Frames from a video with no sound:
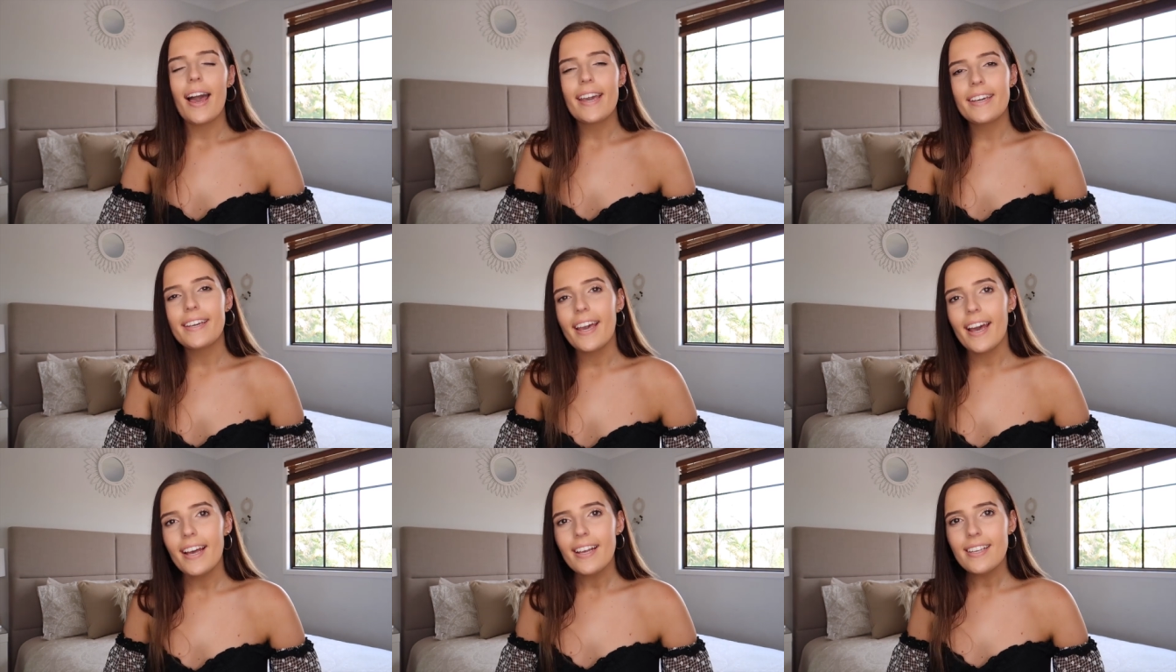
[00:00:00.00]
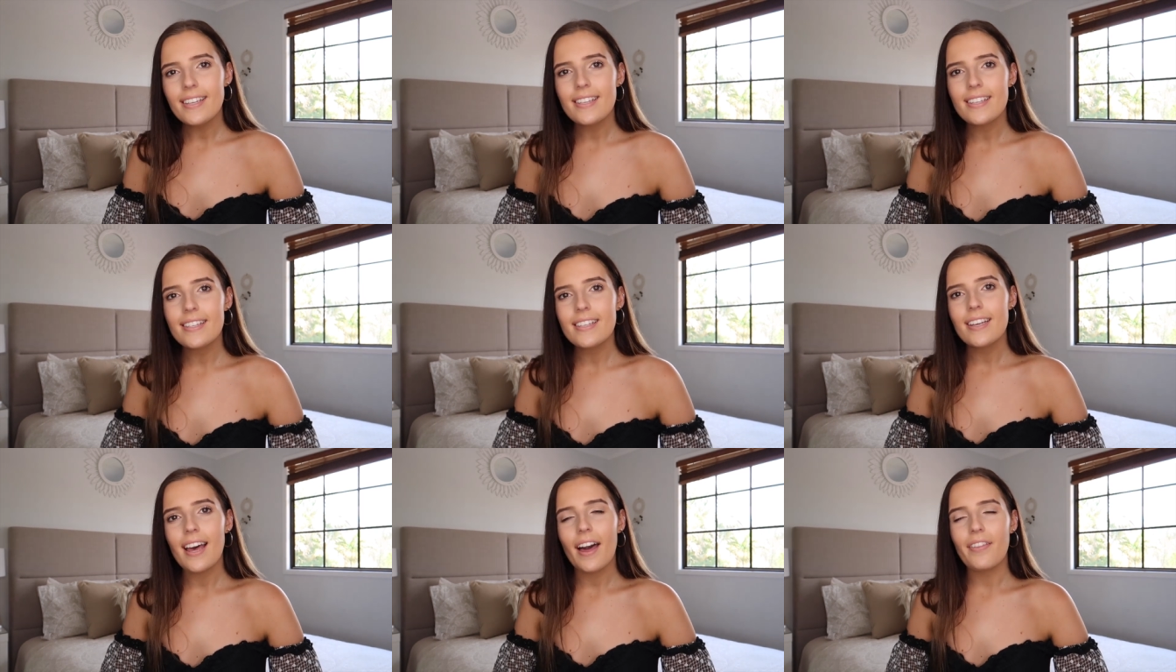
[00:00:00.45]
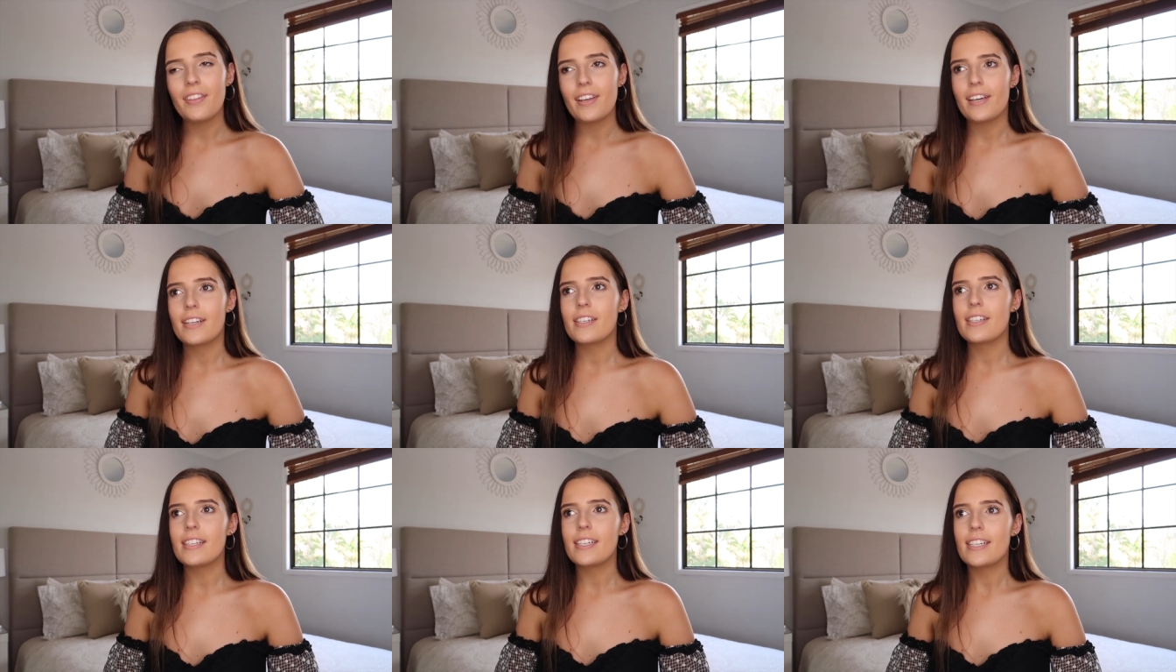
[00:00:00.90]
I guess at
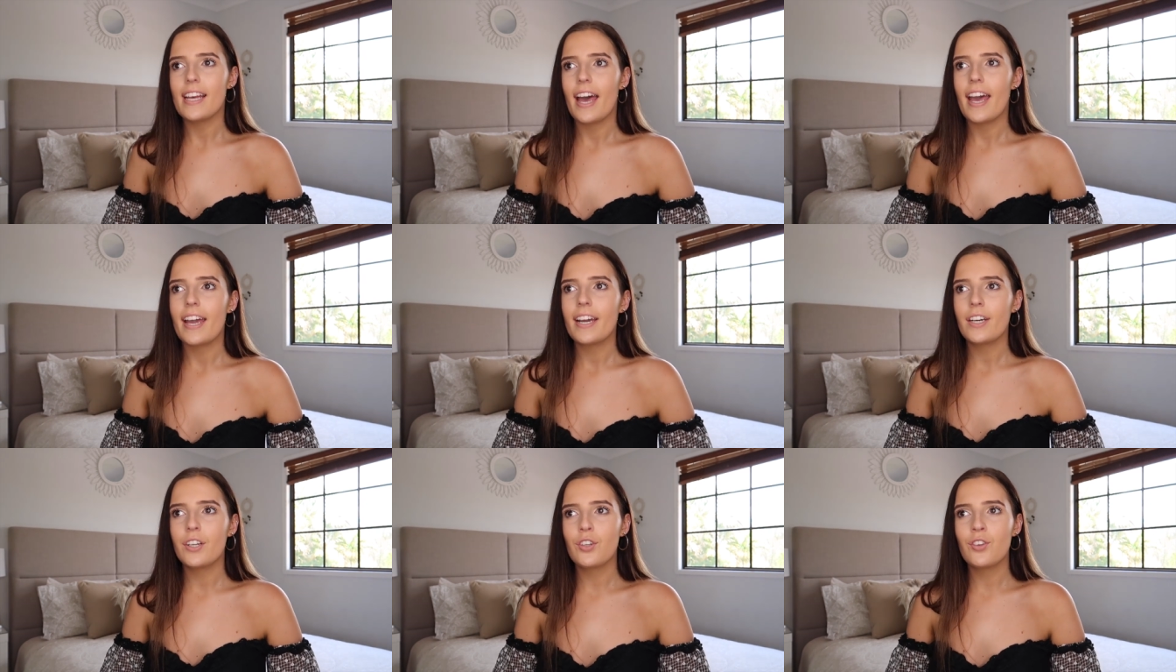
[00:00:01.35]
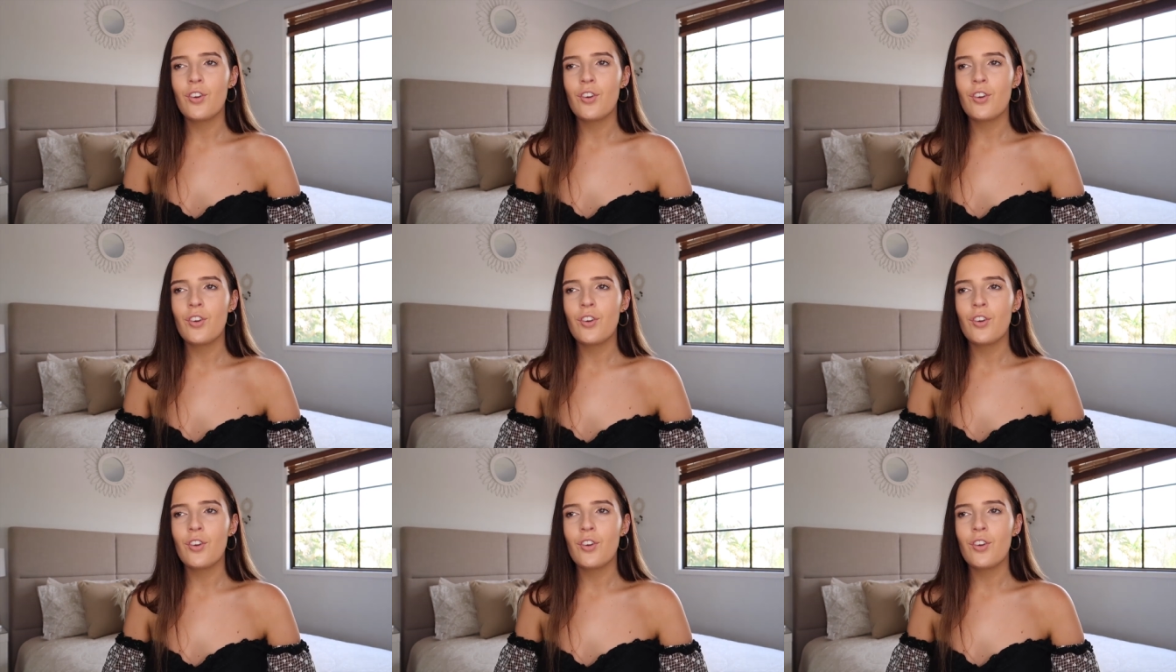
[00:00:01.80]
the end of the day,